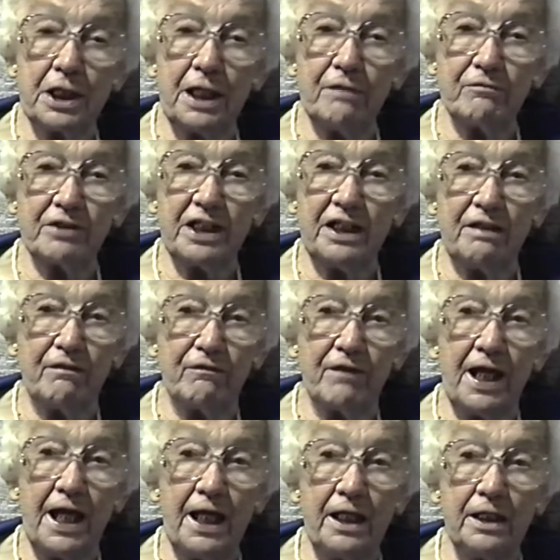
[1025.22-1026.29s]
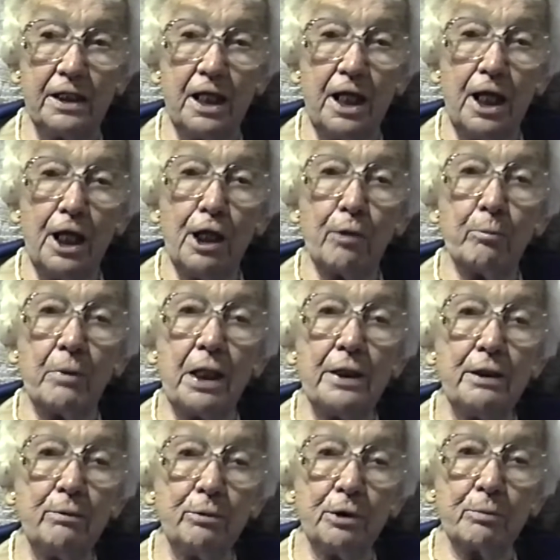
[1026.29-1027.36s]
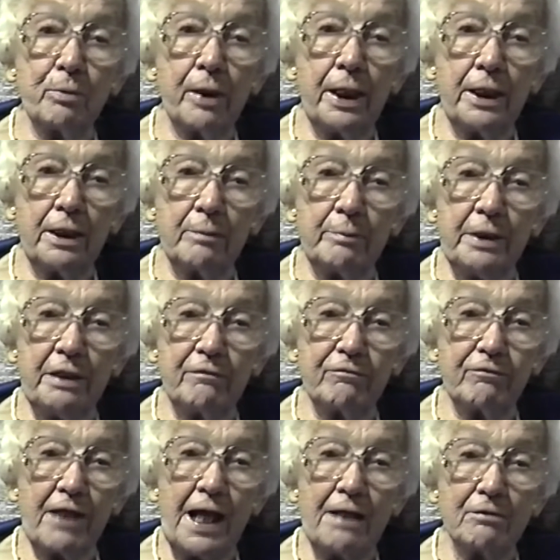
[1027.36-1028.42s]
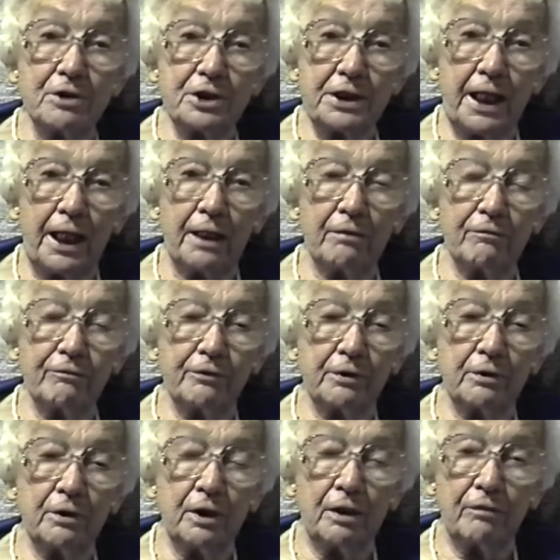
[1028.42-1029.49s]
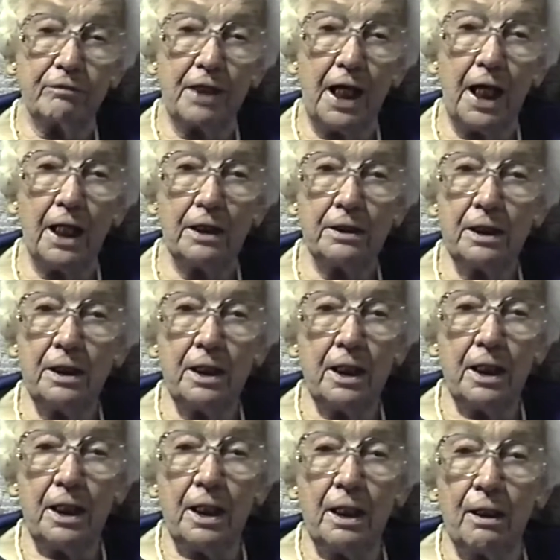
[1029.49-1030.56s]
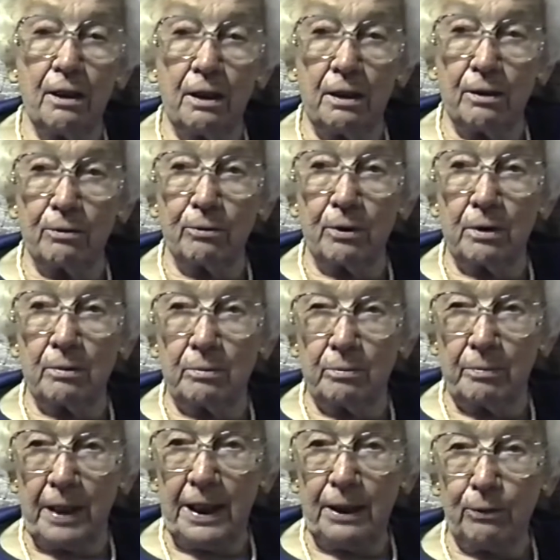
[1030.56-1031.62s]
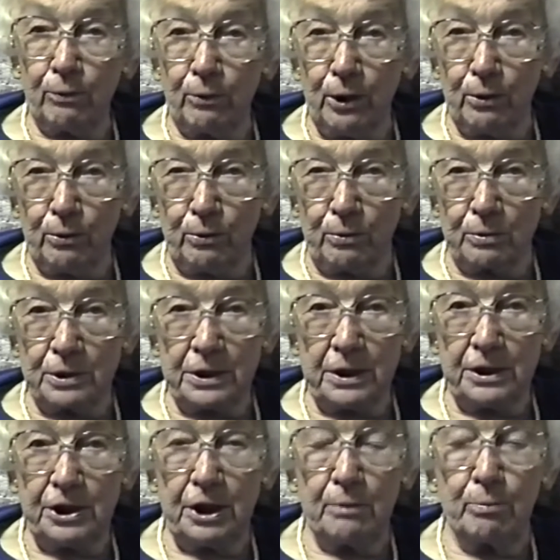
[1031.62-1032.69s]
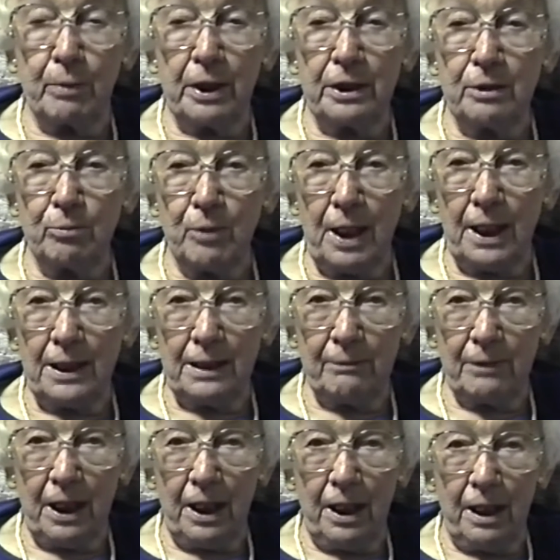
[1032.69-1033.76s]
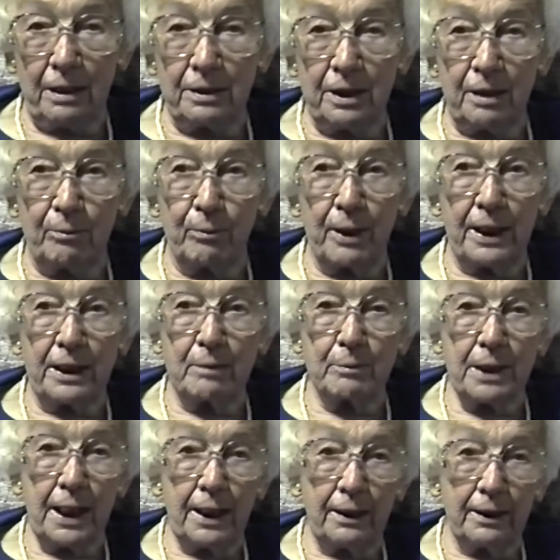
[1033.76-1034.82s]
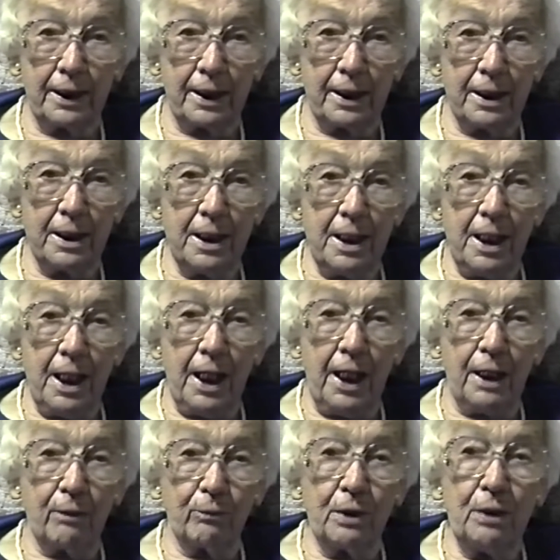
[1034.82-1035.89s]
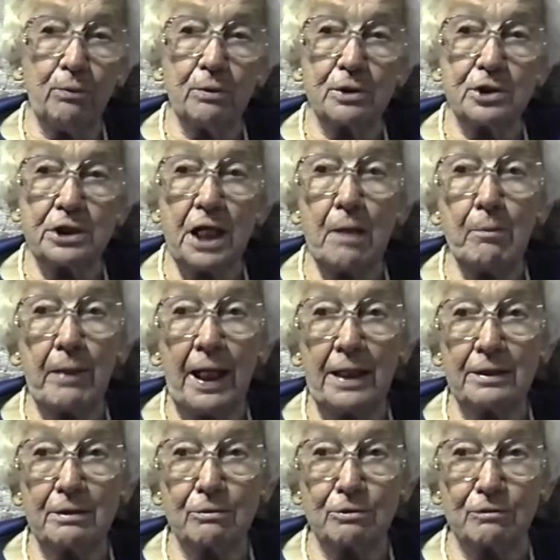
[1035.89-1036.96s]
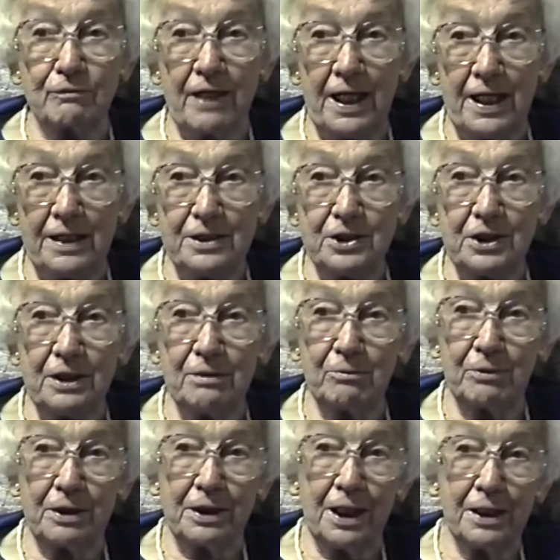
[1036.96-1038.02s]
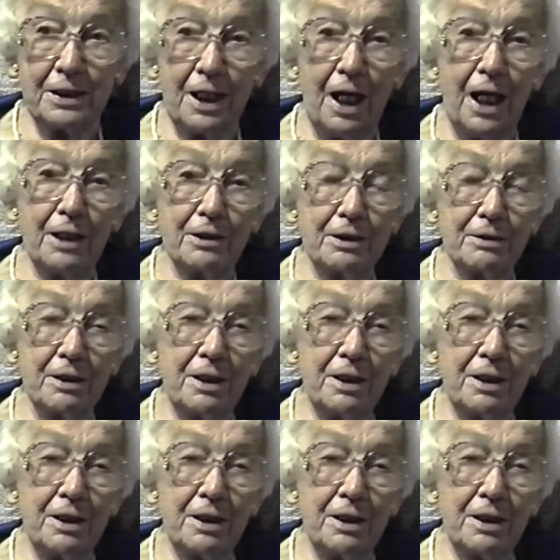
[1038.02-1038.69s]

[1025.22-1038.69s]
left in the vat, Mother would bring a big flour sack full of hot baked rolls. She'd butter them while they were hot and bring them down there, and we would sop out those vats with that hot